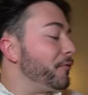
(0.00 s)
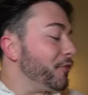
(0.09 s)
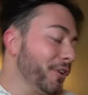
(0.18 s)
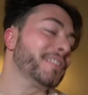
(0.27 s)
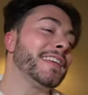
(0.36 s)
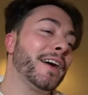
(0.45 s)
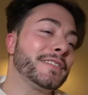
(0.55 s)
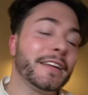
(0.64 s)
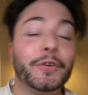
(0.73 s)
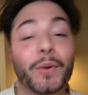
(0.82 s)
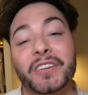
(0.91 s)
Turns out
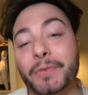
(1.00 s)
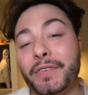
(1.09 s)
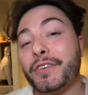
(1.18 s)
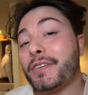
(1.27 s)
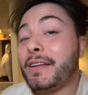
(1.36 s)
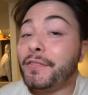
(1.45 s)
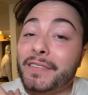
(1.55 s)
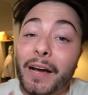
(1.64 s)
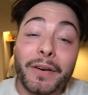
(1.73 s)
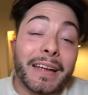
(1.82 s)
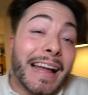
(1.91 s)
that if you watch the movie during the devil's
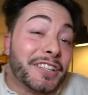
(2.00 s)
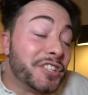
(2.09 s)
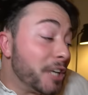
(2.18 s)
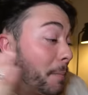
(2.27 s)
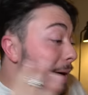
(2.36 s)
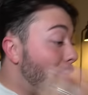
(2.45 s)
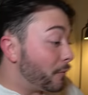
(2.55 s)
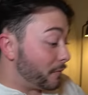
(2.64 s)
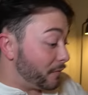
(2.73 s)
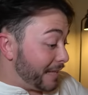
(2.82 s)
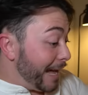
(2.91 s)
hour, they actually come
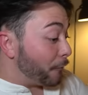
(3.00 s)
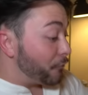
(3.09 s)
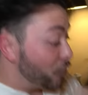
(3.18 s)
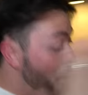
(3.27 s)
out, the elves